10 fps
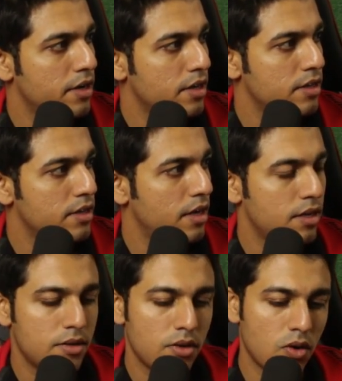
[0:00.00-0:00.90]
And
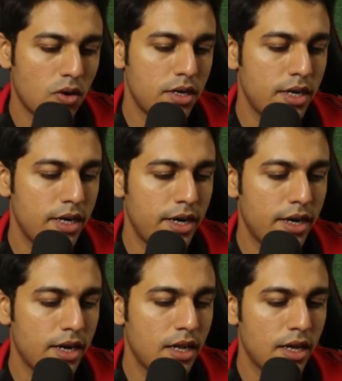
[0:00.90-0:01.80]
then on dead,
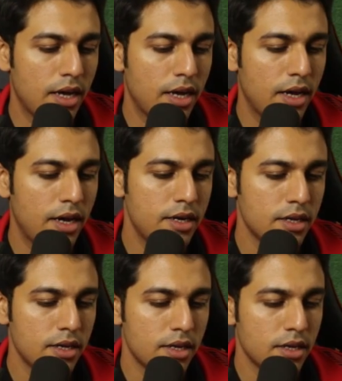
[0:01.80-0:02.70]
I'll add
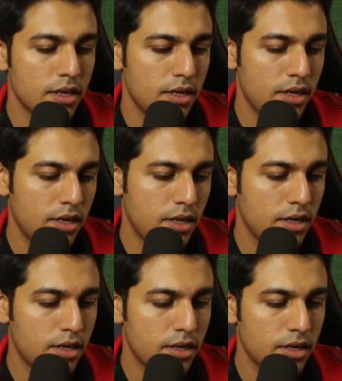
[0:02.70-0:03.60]
uh,